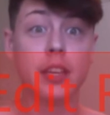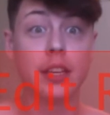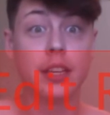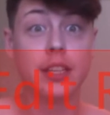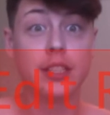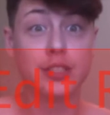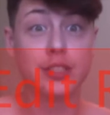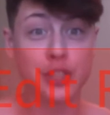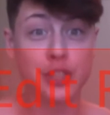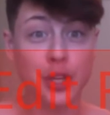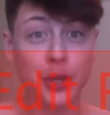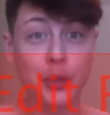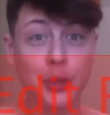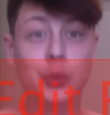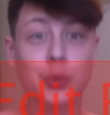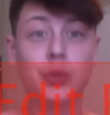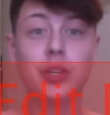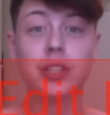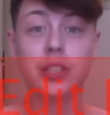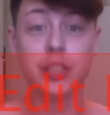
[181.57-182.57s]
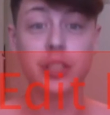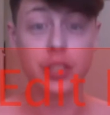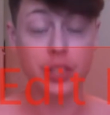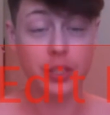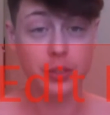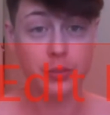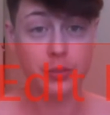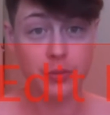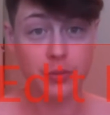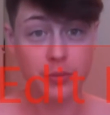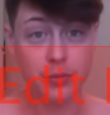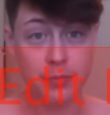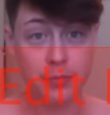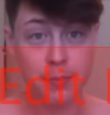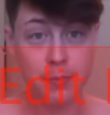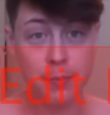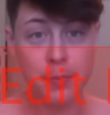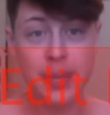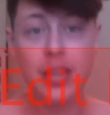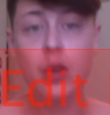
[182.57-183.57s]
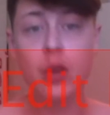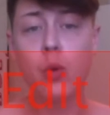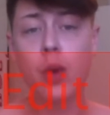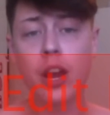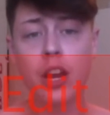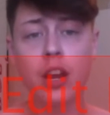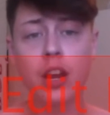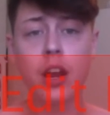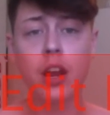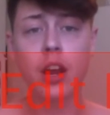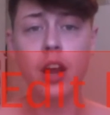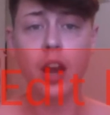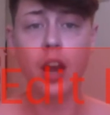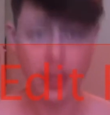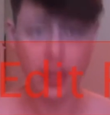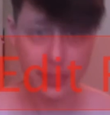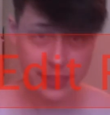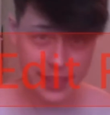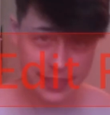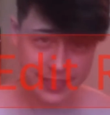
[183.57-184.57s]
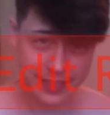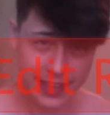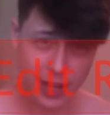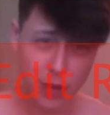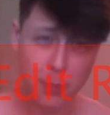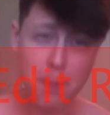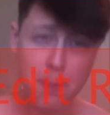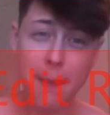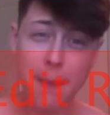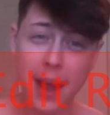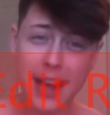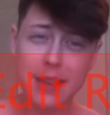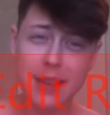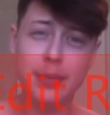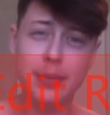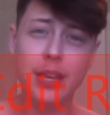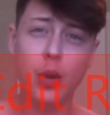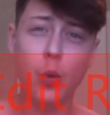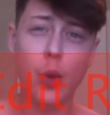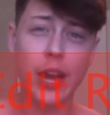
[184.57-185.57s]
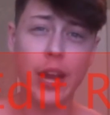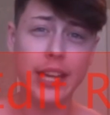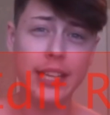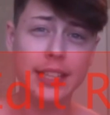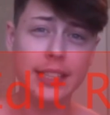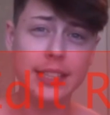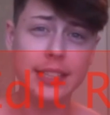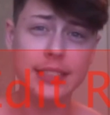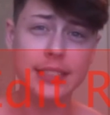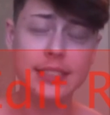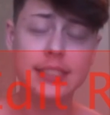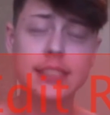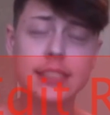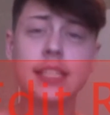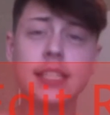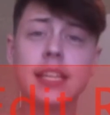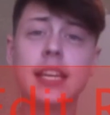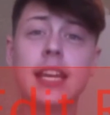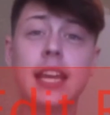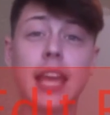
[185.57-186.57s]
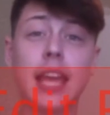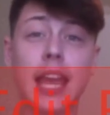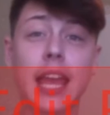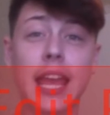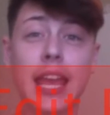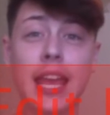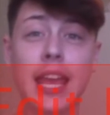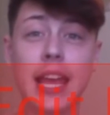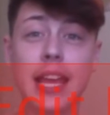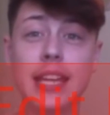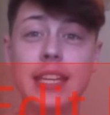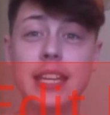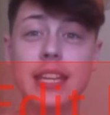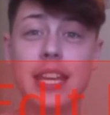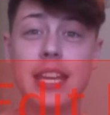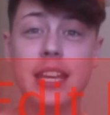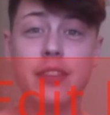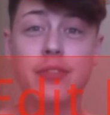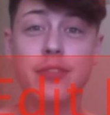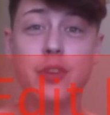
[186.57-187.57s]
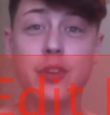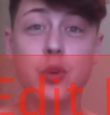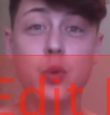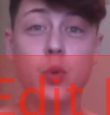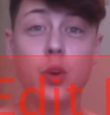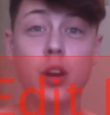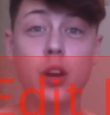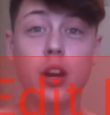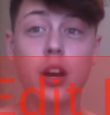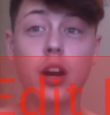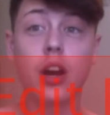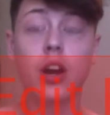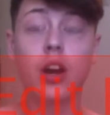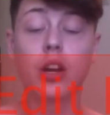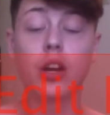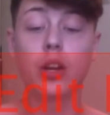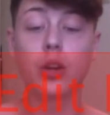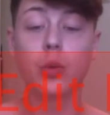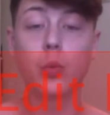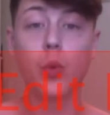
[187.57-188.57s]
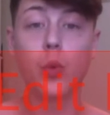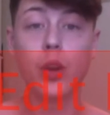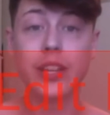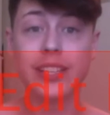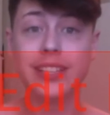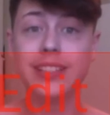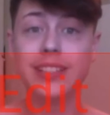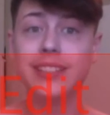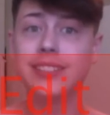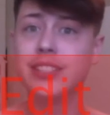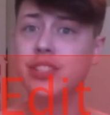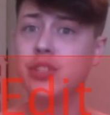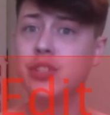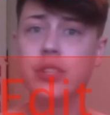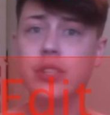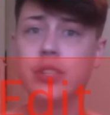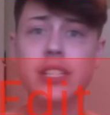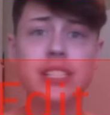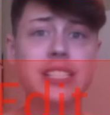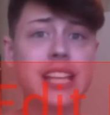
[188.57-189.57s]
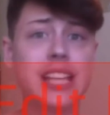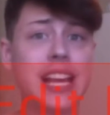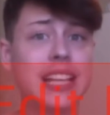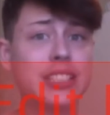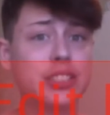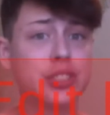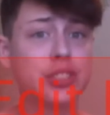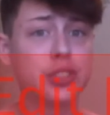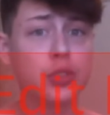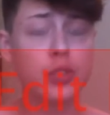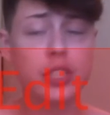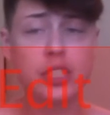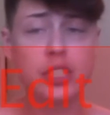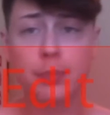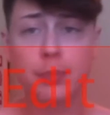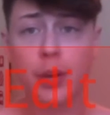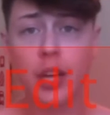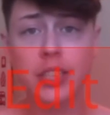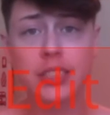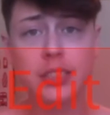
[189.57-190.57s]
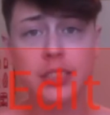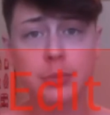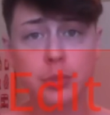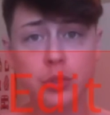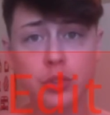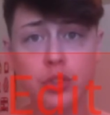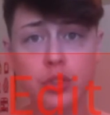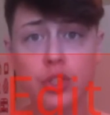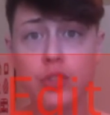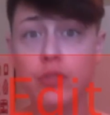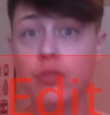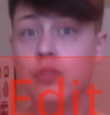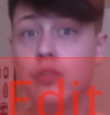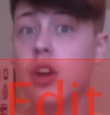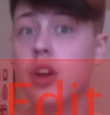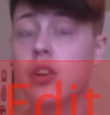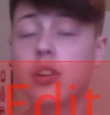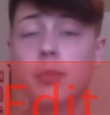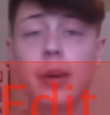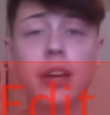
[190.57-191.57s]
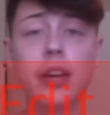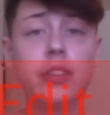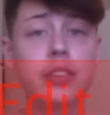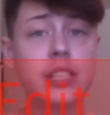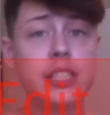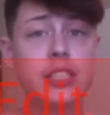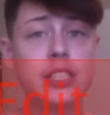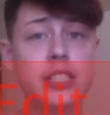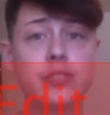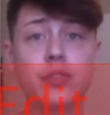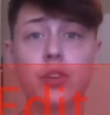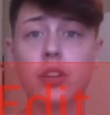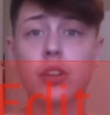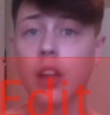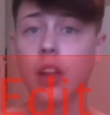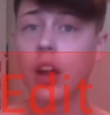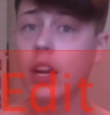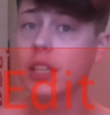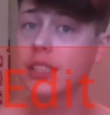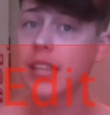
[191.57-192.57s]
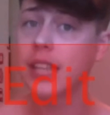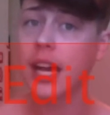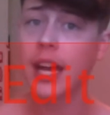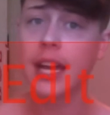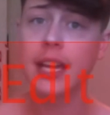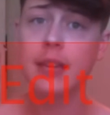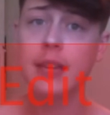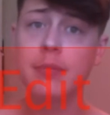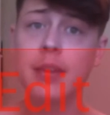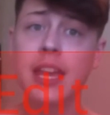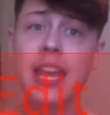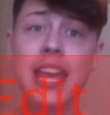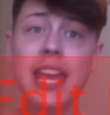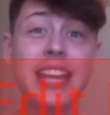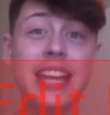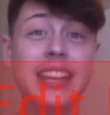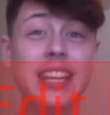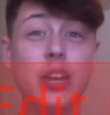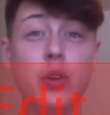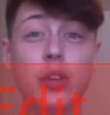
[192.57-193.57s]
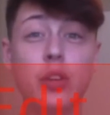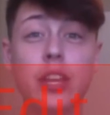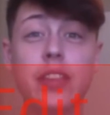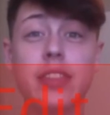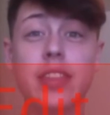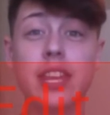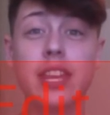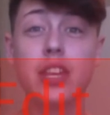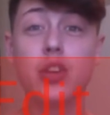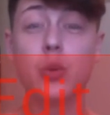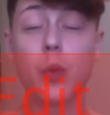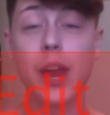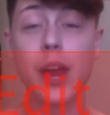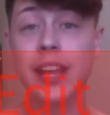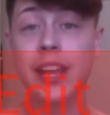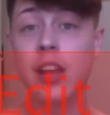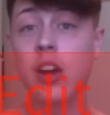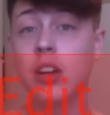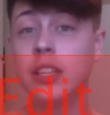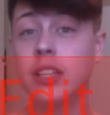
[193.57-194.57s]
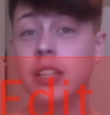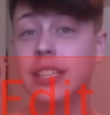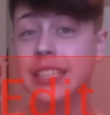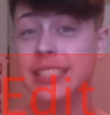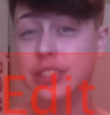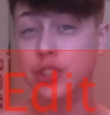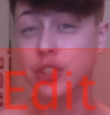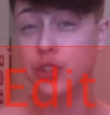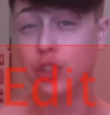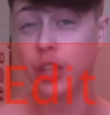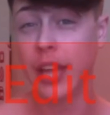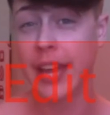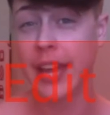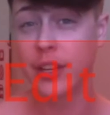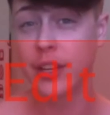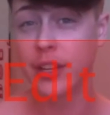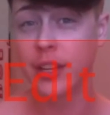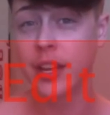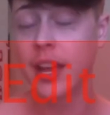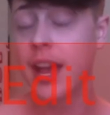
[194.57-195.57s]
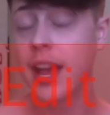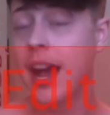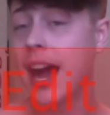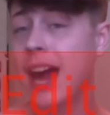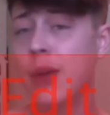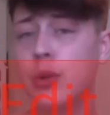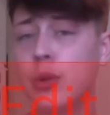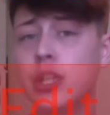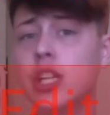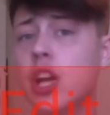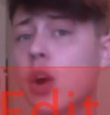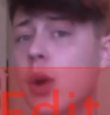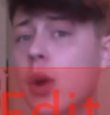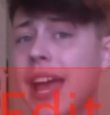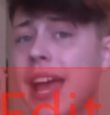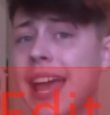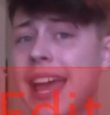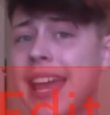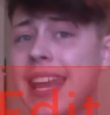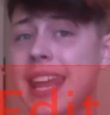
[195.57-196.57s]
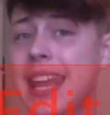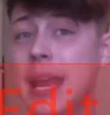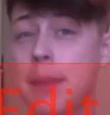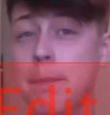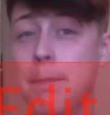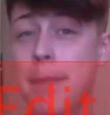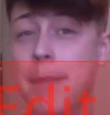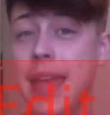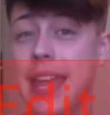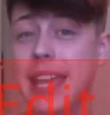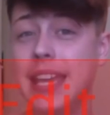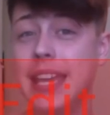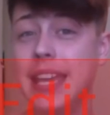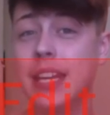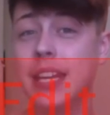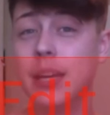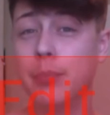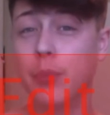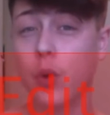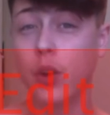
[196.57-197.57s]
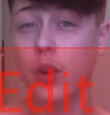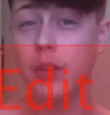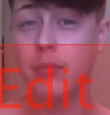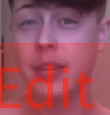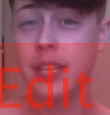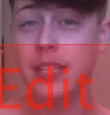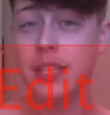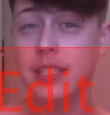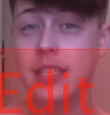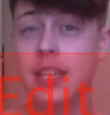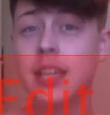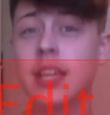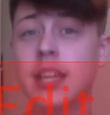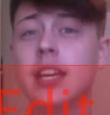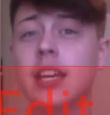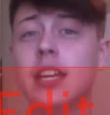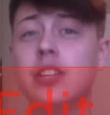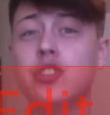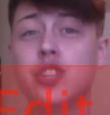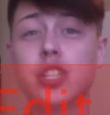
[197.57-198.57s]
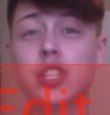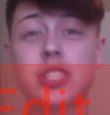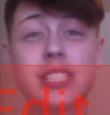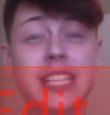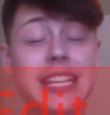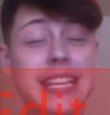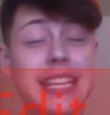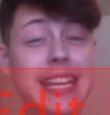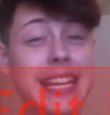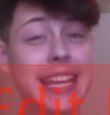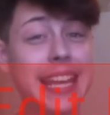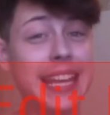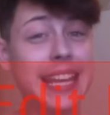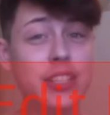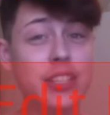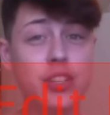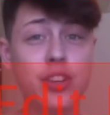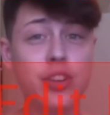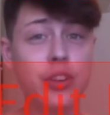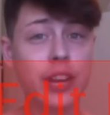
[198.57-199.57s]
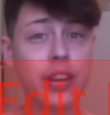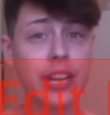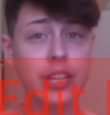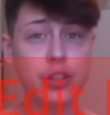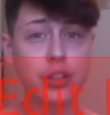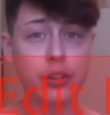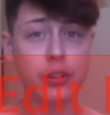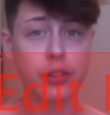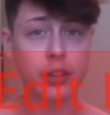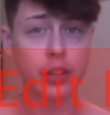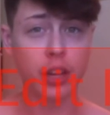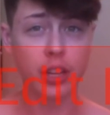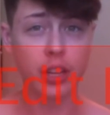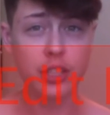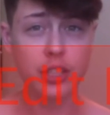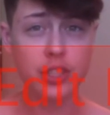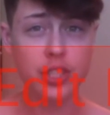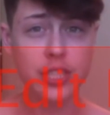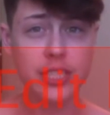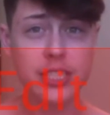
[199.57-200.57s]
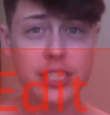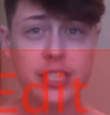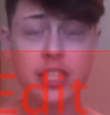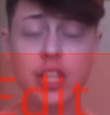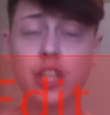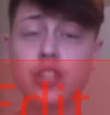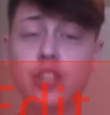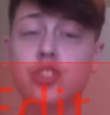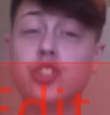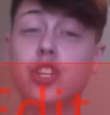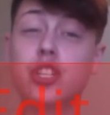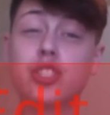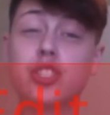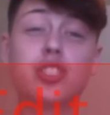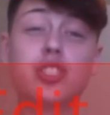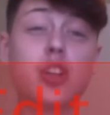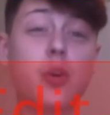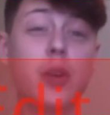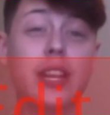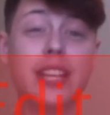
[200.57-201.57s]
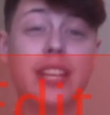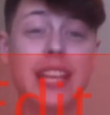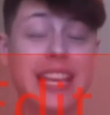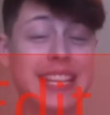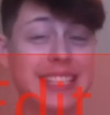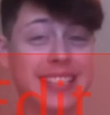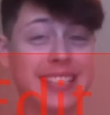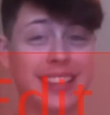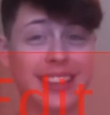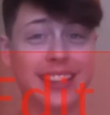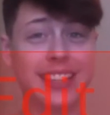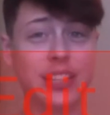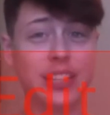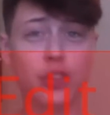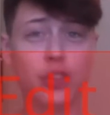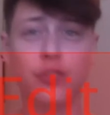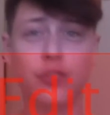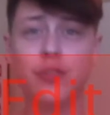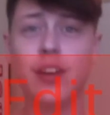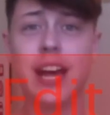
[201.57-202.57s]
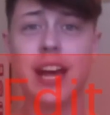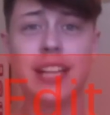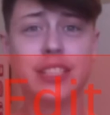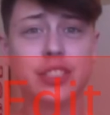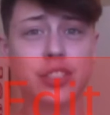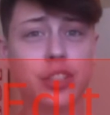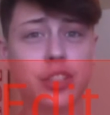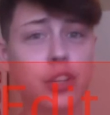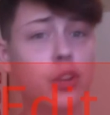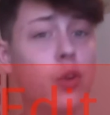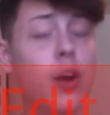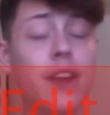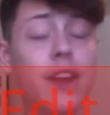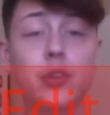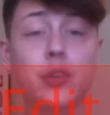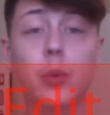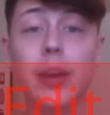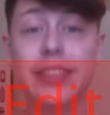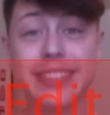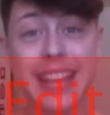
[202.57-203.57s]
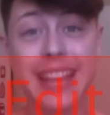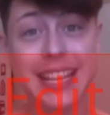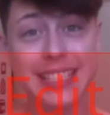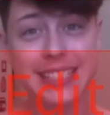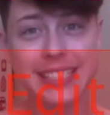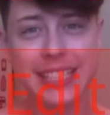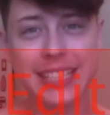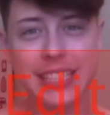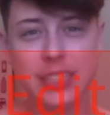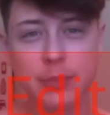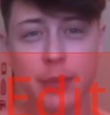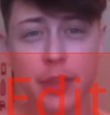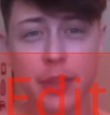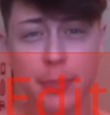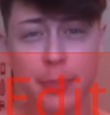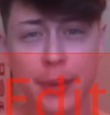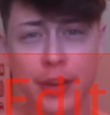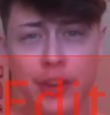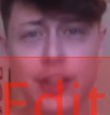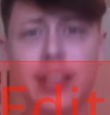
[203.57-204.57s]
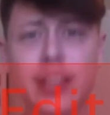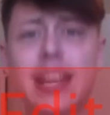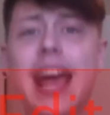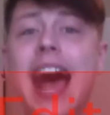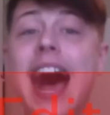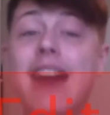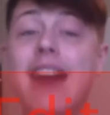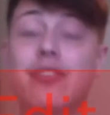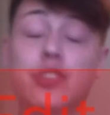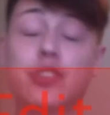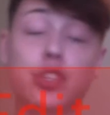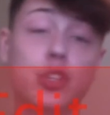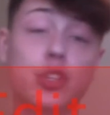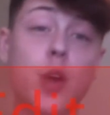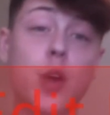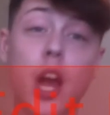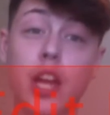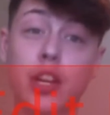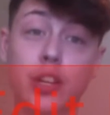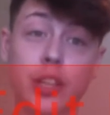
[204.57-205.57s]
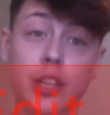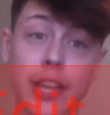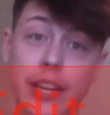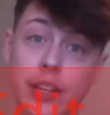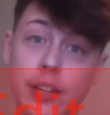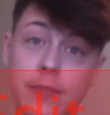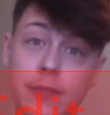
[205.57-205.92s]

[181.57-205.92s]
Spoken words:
So be aware that there might be a waiting list, and if you are wanting to do this as soon as possible, you've known about this for a long time, and the only thing you're waiting on is your letter, I would go ahead and make an appointment just to get into your endocrinologist, just so it is a little faster. You don't have to wait that 6-month period after you got your letter.